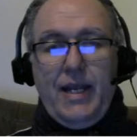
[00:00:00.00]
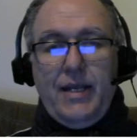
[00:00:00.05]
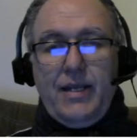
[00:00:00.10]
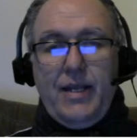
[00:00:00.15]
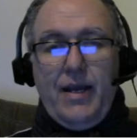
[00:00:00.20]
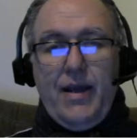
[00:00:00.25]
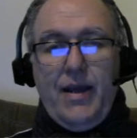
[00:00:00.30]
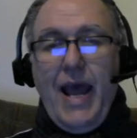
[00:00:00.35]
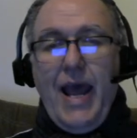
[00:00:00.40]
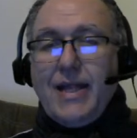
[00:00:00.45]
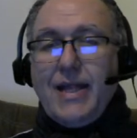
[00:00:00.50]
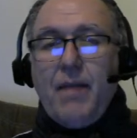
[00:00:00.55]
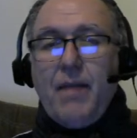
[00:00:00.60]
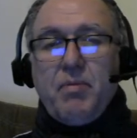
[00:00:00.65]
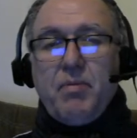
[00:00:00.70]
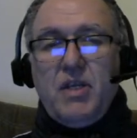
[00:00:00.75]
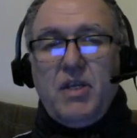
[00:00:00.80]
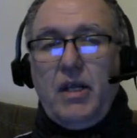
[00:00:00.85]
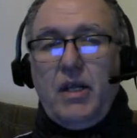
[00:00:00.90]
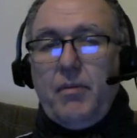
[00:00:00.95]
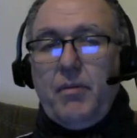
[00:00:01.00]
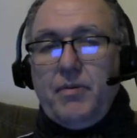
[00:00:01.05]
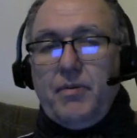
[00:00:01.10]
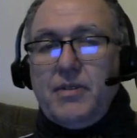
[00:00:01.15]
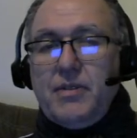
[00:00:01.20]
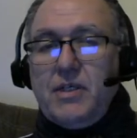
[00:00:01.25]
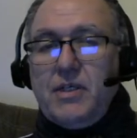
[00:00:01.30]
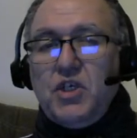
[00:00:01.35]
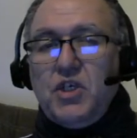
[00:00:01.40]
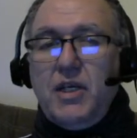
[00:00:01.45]
and at that
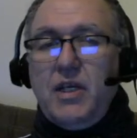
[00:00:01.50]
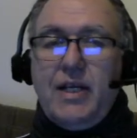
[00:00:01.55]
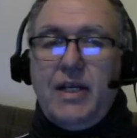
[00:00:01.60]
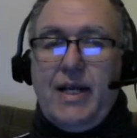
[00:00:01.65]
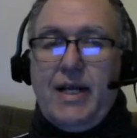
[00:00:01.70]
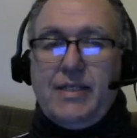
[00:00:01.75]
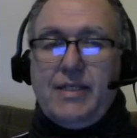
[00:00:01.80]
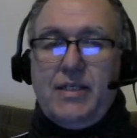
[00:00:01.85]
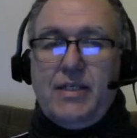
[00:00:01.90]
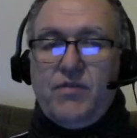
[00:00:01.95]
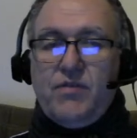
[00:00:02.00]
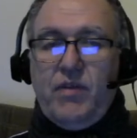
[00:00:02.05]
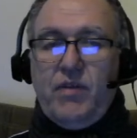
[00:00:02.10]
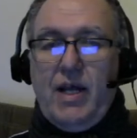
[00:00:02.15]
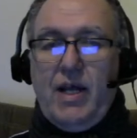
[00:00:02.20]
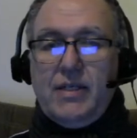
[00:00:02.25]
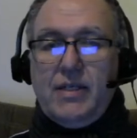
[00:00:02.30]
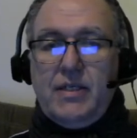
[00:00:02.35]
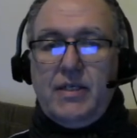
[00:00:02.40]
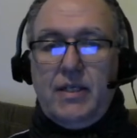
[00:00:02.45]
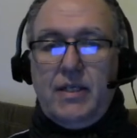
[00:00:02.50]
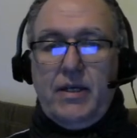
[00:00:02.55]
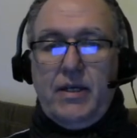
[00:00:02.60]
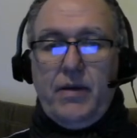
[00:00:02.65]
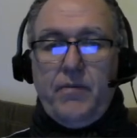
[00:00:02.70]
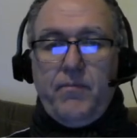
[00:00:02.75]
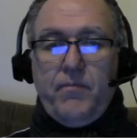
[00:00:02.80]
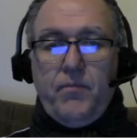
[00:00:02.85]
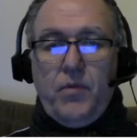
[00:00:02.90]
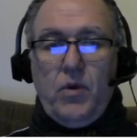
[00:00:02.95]
particular position, it has this velocity
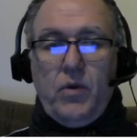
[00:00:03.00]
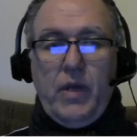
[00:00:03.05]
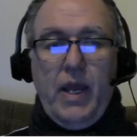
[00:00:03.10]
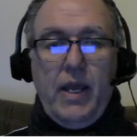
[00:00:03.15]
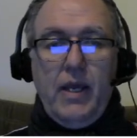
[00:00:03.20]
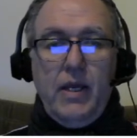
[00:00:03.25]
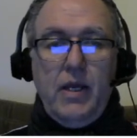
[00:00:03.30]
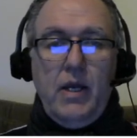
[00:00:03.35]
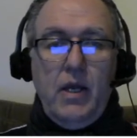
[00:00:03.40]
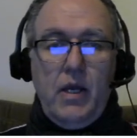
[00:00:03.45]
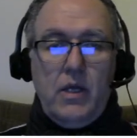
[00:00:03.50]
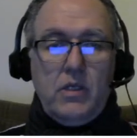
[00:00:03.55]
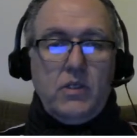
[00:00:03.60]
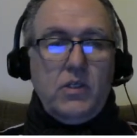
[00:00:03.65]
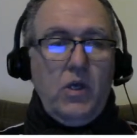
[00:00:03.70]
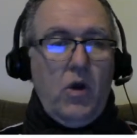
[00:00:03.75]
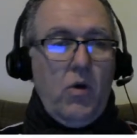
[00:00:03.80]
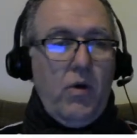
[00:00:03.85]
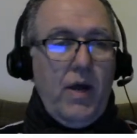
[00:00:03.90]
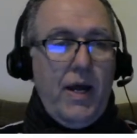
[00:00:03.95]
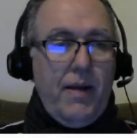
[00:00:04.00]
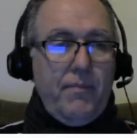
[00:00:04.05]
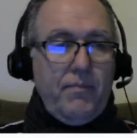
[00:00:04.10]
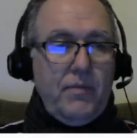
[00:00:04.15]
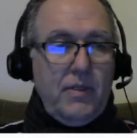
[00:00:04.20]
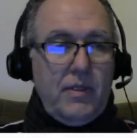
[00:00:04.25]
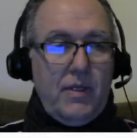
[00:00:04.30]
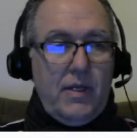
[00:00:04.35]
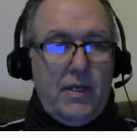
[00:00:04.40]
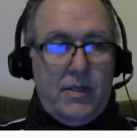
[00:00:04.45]
there. Okay, so
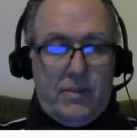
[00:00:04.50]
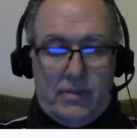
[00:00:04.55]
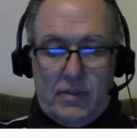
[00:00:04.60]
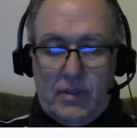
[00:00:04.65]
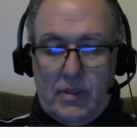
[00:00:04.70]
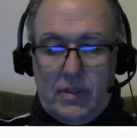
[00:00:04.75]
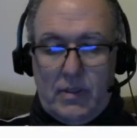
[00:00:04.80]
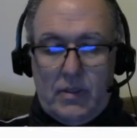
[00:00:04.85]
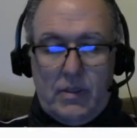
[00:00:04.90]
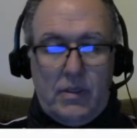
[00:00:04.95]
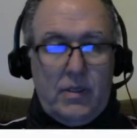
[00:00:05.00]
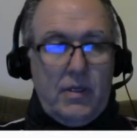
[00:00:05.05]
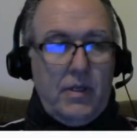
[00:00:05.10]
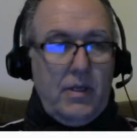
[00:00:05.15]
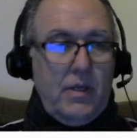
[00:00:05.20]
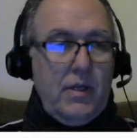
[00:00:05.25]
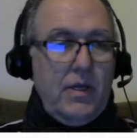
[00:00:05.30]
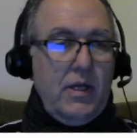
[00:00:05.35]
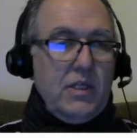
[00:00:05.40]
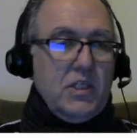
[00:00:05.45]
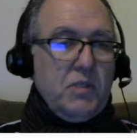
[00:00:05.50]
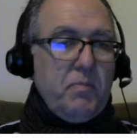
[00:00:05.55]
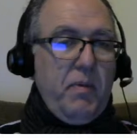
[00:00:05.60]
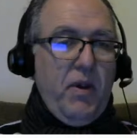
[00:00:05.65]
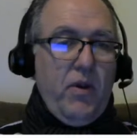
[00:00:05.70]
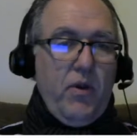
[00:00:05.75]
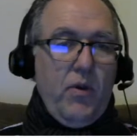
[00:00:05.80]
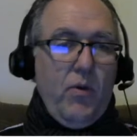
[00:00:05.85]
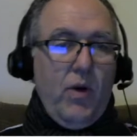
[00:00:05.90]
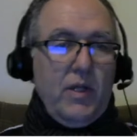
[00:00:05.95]
I'll
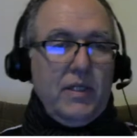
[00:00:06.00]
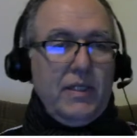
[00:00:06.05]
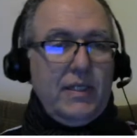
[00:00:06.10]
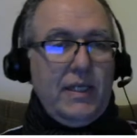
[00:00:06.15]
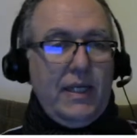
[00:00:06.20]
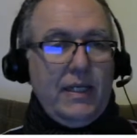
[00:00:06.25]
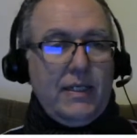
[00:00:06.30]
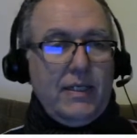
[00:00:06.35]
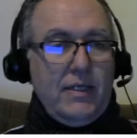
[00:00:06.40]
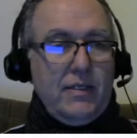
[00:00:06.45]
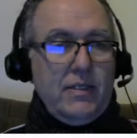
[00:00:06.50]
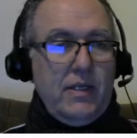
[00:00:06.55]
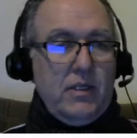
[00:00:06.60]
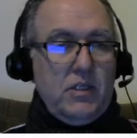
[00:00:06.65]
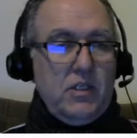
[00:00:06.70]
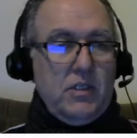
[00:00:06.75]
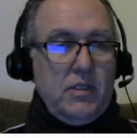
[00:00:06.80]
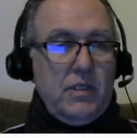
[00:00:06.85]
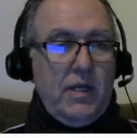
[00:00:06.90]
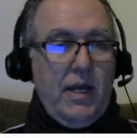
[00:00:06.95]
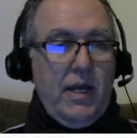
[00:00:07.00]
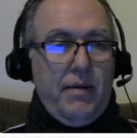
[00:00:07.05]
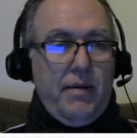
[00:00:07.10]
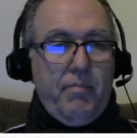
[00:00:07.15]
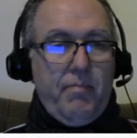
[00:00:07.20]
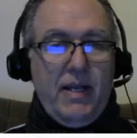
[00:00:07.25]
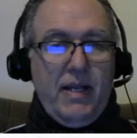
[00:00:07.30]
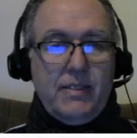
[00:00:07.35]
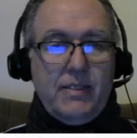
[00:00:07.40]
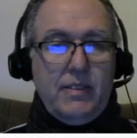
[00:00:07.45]
spare you all the details. I'll just
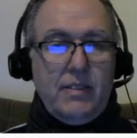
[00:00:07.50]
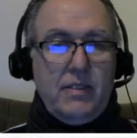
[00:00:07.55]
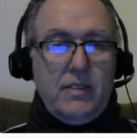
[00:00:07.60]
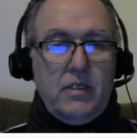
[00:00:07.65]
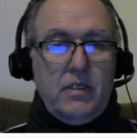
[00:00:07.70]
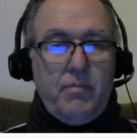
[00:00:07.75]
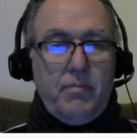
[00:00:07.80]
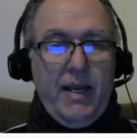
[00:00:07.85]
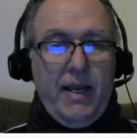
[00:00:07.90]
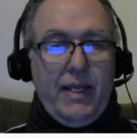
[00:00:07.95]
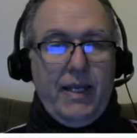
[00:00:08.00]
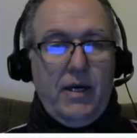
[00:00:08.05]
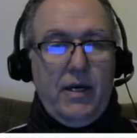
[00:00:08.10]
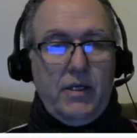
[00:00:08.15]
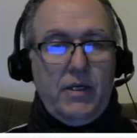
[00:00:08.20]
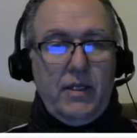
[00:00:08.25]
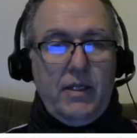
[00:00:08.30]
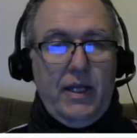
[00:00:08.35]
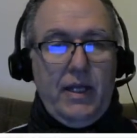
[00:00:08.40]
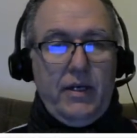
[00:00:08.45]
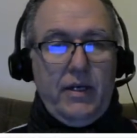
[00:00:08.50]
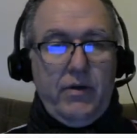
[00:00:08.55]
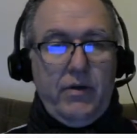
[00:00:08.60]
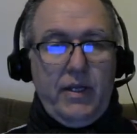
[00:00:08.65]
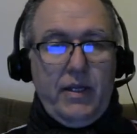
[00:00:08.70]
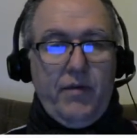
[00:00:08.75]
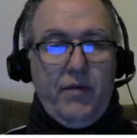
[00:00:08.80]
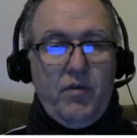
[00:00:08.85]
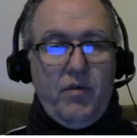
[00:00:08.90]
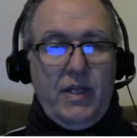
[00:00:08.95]
cut and paste this into my
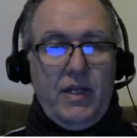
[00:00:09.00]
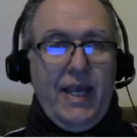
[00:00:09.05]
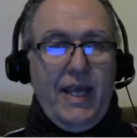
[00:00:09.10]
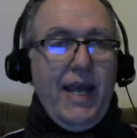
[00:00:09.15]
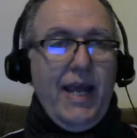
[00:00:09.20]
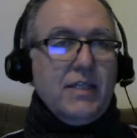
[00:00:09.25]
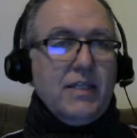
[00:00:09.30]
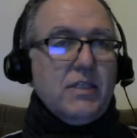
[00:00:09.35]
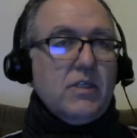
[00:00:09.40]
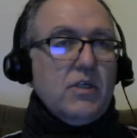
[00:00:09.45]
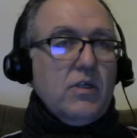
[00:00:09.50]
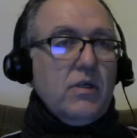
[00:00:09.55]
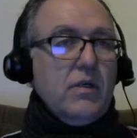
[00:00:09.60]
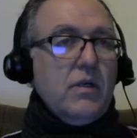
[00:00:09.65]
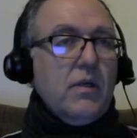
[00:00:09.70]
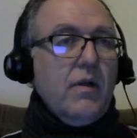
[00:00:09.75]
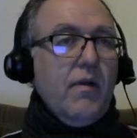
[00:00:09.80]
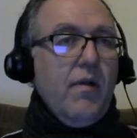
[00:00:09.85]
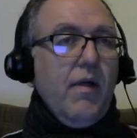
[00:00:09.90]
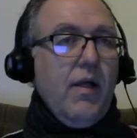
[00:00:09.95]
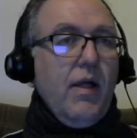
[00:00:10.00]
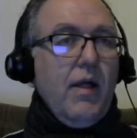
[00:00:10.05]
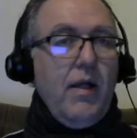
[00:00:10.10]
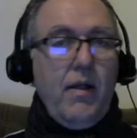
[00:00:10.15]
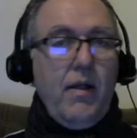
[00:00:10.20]
calculator and give you the answer.